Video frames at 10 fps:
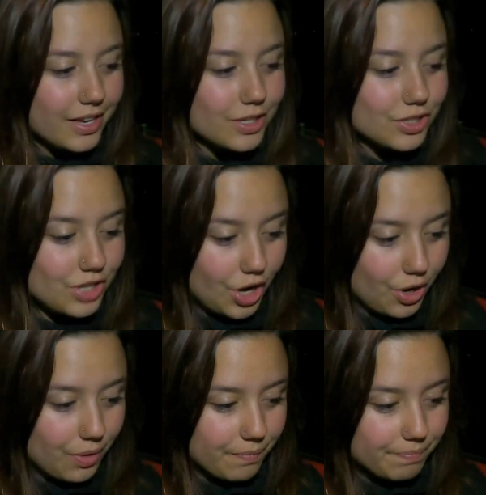
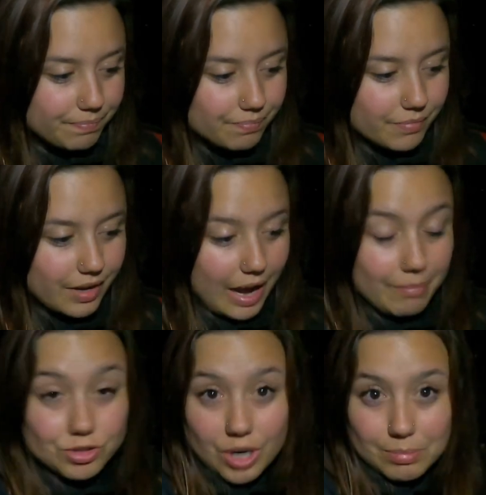So I'm
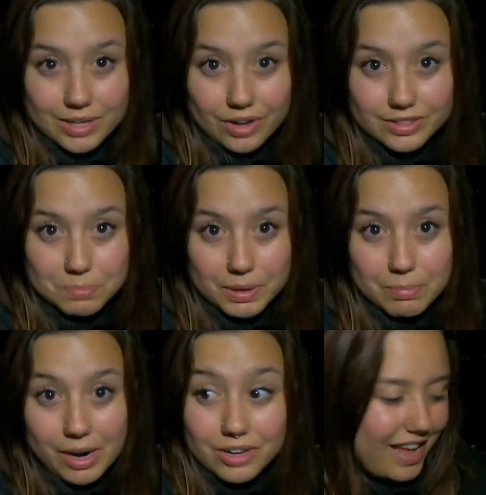gonna drop down into Big
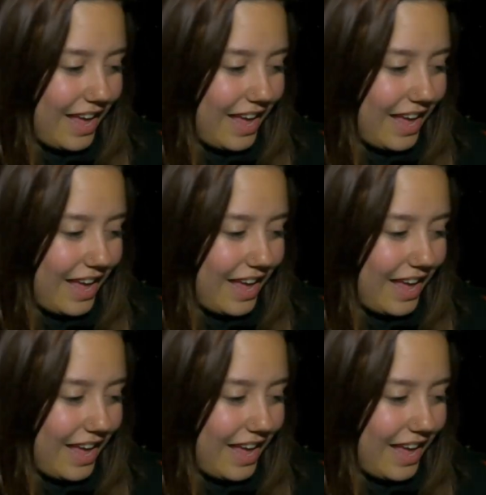Bear,